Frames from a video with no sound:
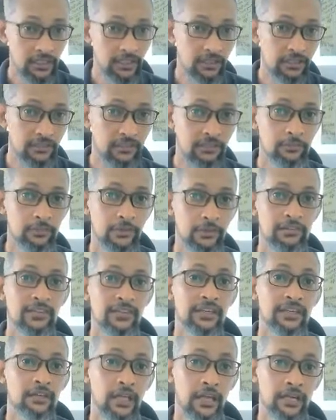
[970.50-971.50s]
this is
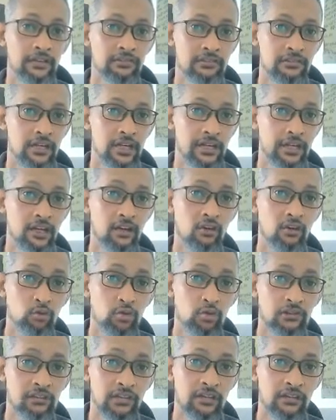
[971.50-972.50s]
basically an extra kind of
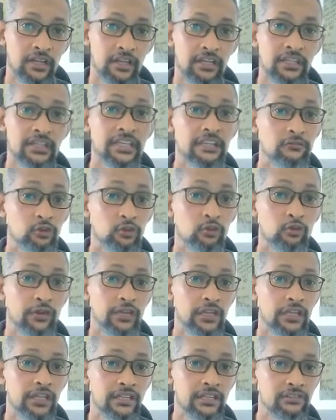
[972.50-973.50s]
works there, okay? If you're
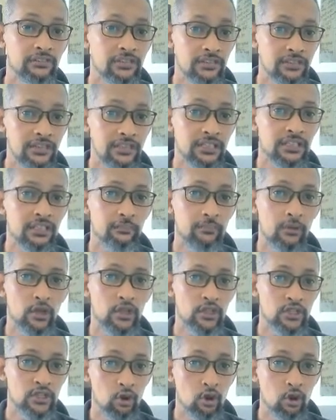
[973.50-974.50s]
really concerned about
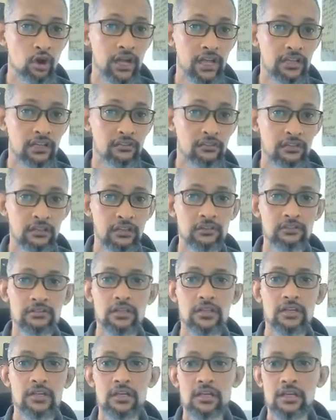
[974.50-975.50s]
your kind of skills,
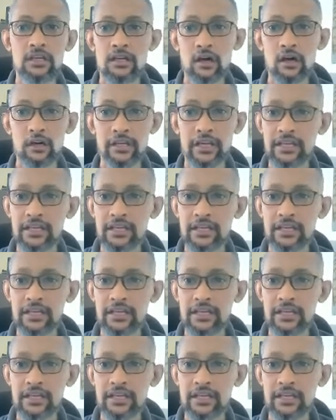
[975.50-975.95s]
okay,